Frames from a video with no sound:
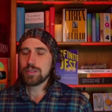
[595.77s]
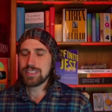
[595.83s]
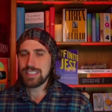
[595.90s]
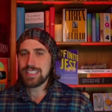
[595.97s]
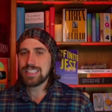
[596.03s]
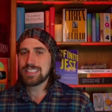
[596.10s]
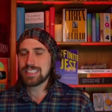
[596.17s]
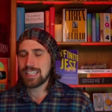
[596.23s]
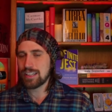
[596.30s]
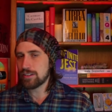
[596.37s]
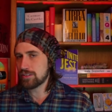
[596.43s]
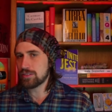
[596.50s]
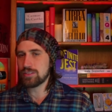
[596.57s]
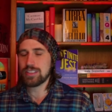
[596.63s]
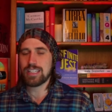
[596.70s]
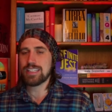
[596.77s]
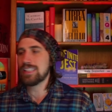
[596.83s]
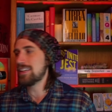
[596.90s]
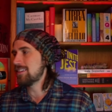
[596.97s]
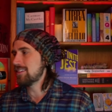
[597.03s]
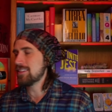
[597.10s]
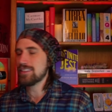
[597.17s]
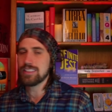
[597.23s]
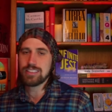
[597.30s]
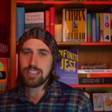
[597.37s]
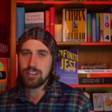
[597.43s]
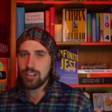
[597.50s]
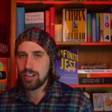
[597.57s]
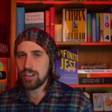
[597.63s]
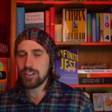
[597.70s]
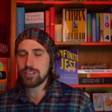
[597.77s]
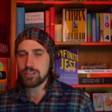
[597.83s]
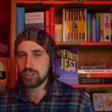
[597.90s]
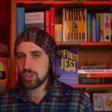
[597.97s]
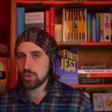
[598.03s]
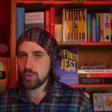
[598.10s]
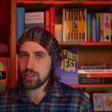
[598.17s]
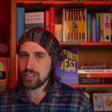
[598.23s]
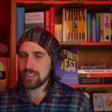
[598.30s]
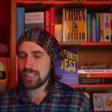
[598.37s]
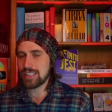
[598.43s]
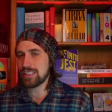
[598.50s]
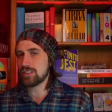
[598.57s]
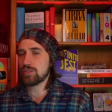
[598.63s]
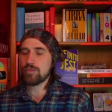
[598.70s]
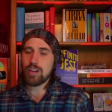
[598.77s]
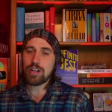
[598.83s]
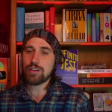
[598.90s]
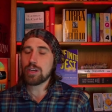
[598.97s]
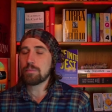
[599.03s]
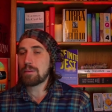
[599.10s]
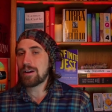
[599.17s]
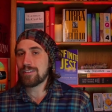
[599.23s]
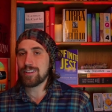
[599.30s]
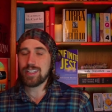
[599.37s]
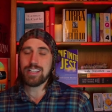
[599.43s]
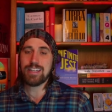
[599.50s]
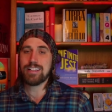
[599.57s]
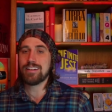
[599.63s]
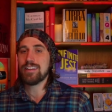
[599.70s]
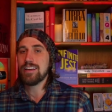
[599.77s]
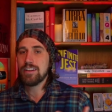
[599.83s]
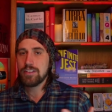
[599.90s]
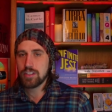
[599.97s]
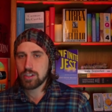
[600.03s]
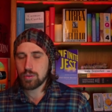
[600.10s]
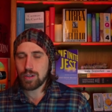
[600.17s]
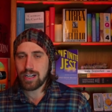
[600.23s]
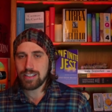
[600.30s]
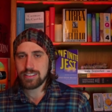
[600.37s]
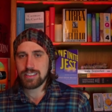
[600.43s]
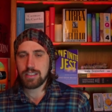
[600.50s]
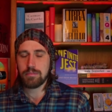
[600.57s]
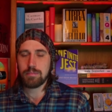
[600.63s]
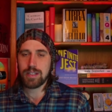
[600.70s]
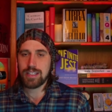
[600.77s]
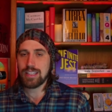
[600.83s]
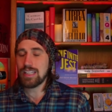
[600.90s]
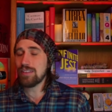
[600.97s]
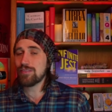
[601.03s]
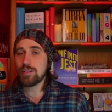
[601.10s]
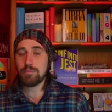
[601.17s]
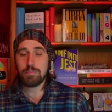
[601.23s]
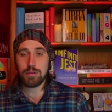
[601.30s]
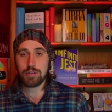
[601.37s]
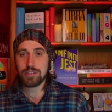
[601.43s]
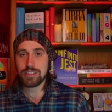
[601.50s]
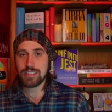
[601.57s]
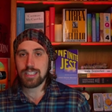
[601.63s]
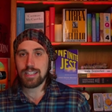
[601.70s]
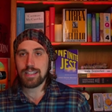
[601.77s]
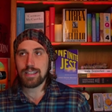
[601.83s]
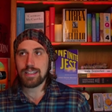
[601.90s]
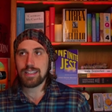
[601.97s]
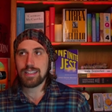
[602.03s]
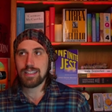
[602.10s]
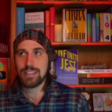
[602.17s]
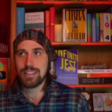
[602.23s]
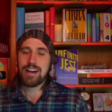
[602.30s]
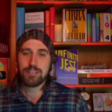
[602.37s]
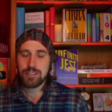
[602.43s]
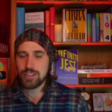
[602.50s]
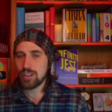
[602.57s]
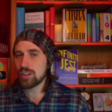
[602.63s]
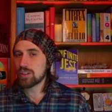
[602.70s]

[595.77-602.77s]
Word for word: We see these characters like telling these long stories, like it's very apparent in The Crossing, but even books like of